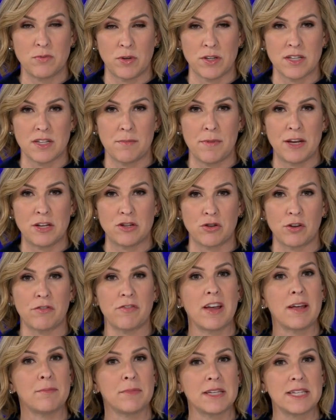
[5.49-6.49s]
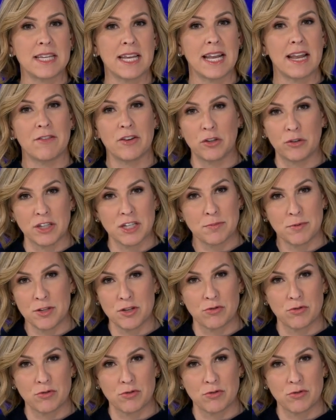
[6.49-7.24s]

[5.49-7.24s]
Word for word: wants to make sure families can have a Christmas